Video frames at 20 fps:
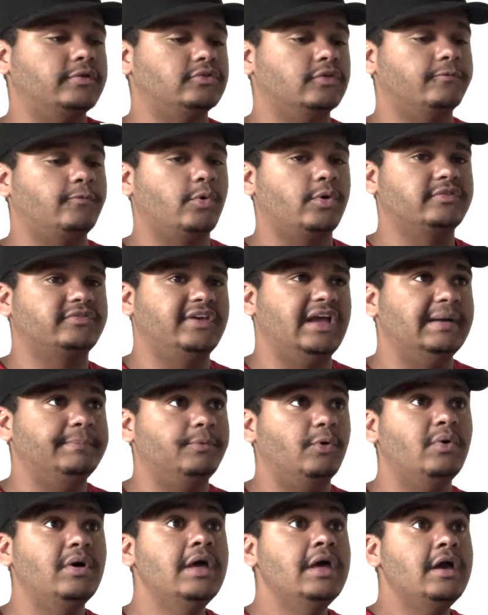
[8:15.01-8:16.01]
So for
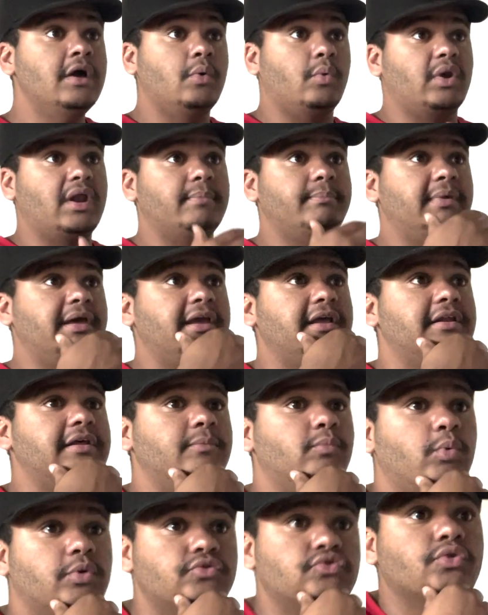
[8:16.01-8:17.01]
example, when I made
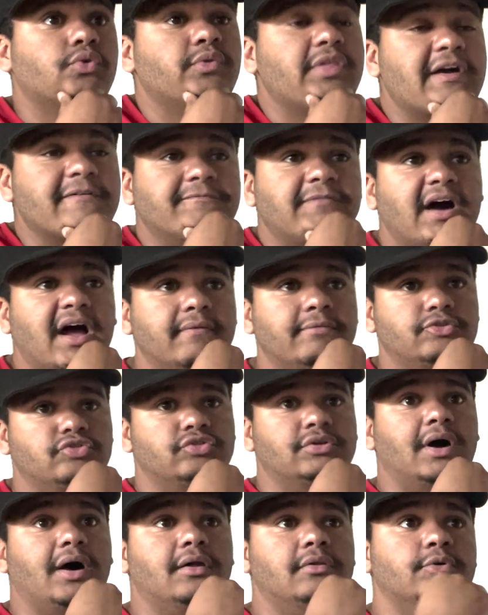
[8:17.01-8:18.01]
and withdrew that
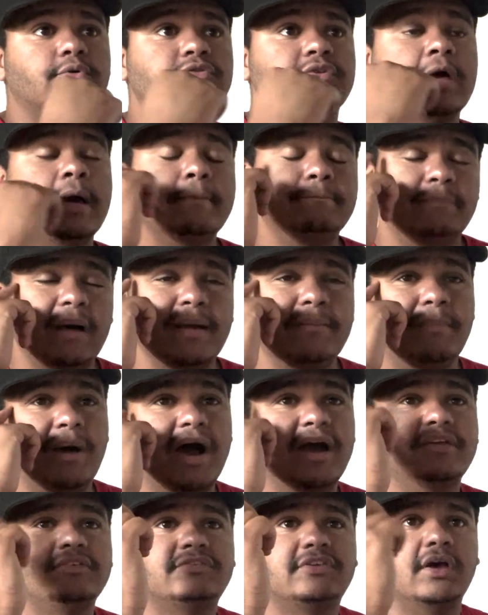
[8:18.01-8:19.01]
$500, my
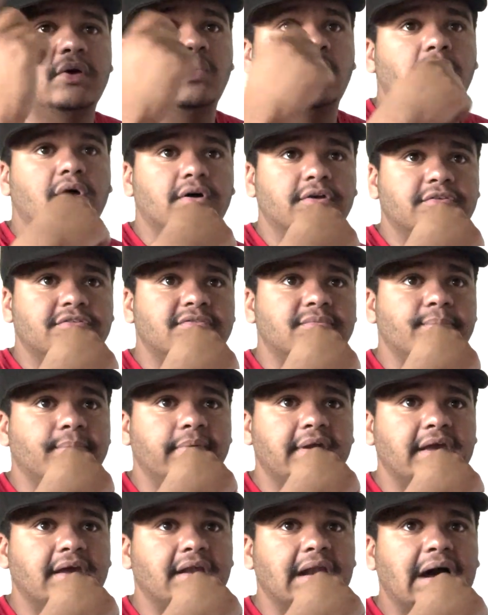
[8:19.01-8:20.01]
mindset was,
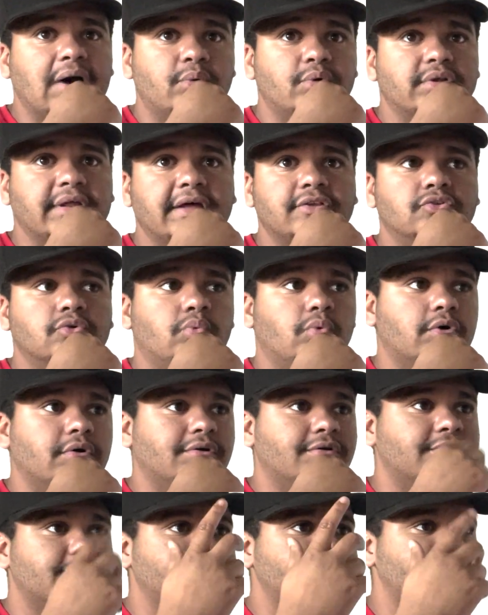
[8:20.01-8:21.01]
man, I would have had to
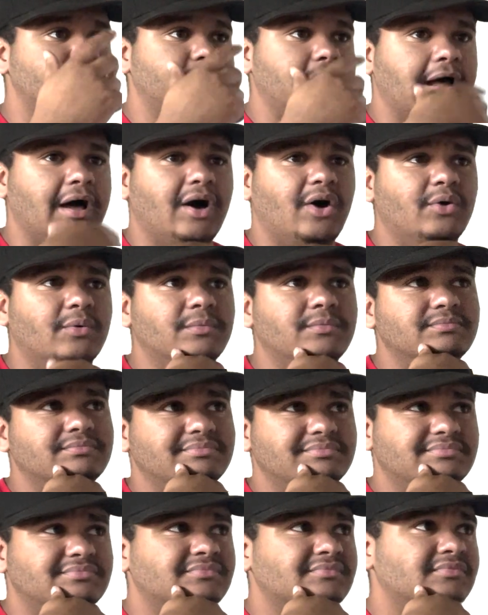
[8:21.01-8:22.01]
work about,
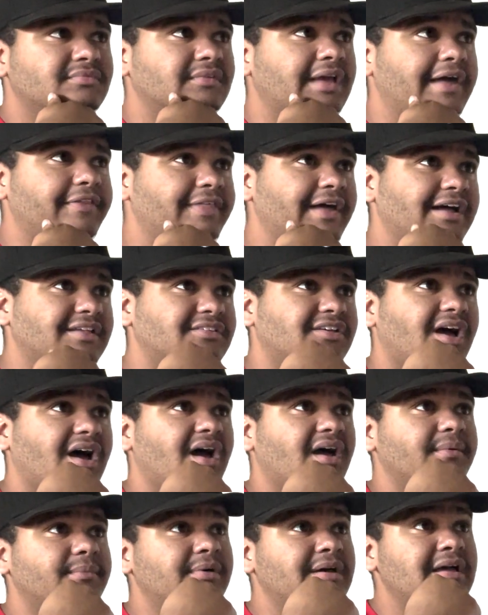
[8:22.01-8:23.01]
at that
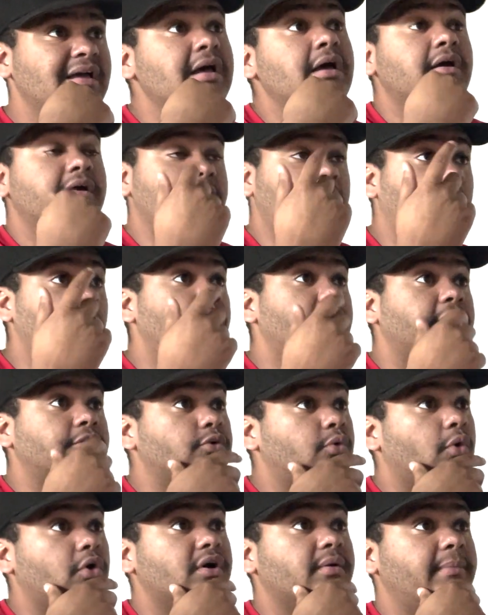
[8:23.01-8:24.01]
time, I would have had
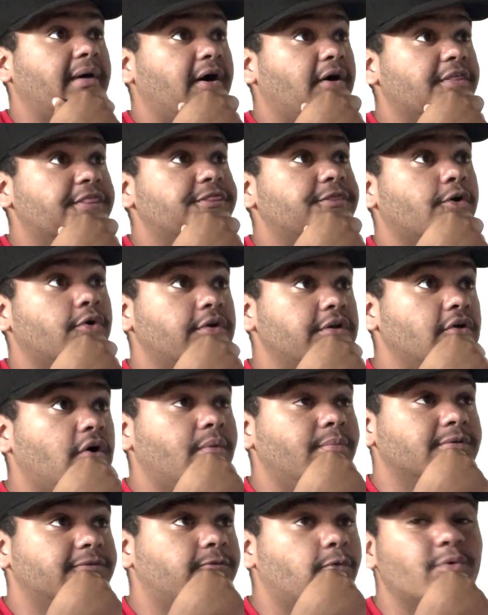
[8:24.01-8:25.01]
to work about 30,
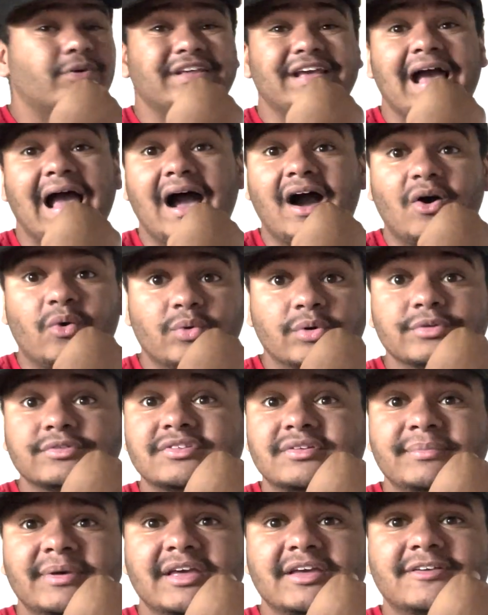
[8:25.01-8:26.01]
almost 40
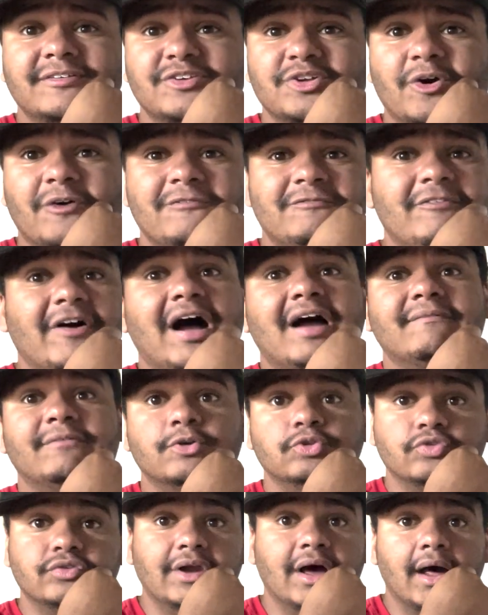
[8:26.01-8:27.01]
hours to make,
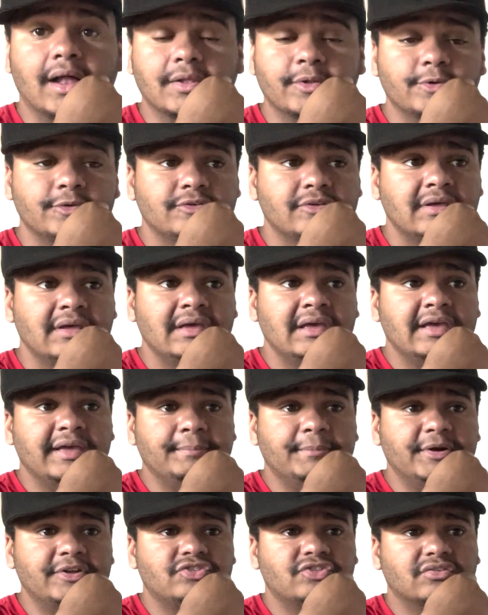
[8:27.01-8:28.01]

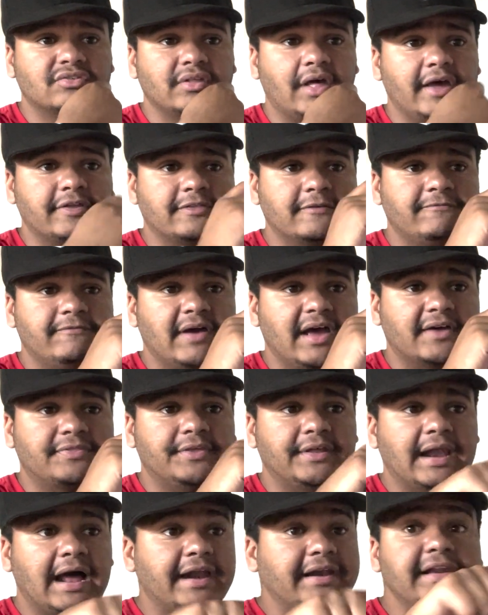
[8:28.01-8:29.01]
$500. But it's just like the fact
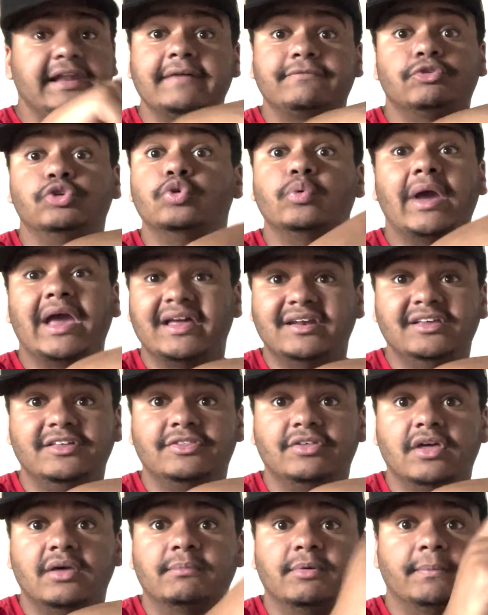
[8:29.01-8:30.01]
that I didn't have to do
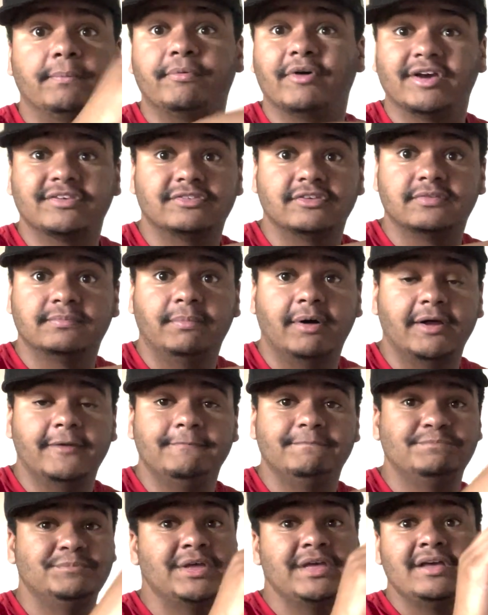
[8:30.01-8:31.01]
anything but press this
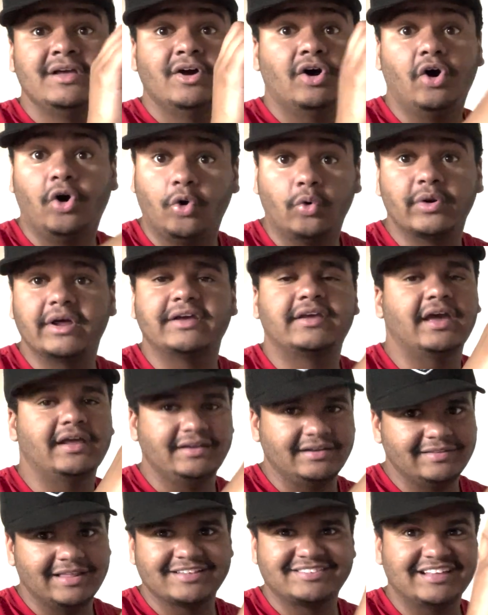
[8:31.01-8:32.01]
button, hold,
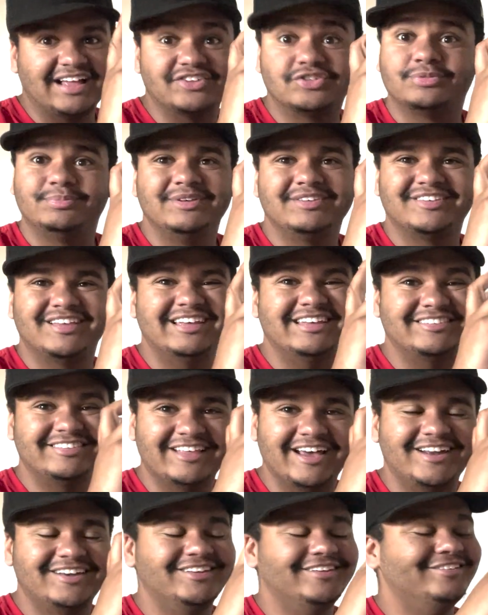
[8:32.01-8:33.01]
again, that's not just me saying it's
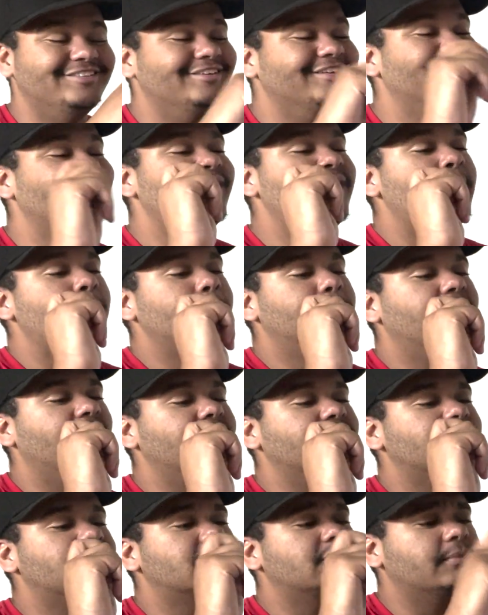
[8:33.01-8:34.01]
that easy,
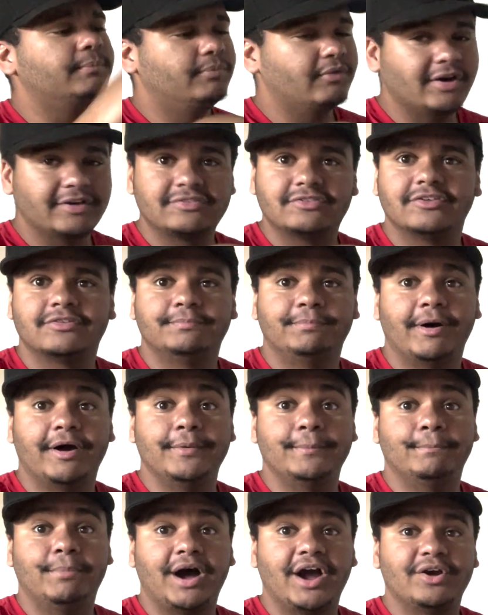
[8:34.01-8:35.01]
but to press this
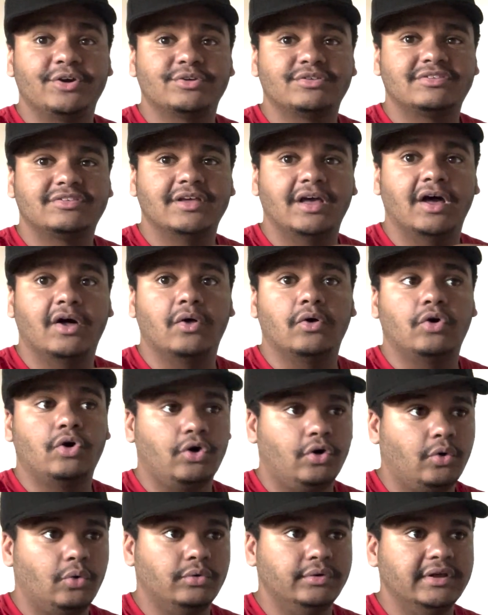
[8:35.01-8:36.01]
button, buy or sell,
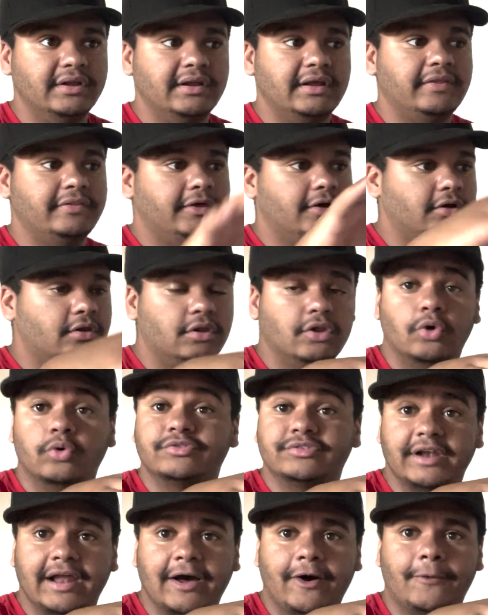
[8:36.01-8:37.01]
hold it, and then
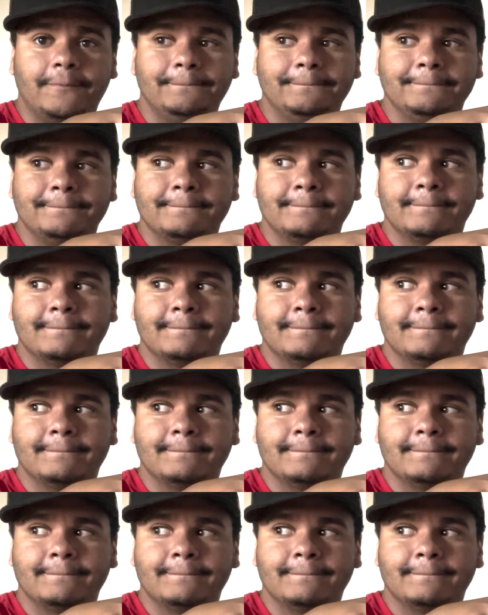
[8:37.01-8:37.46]
close it out.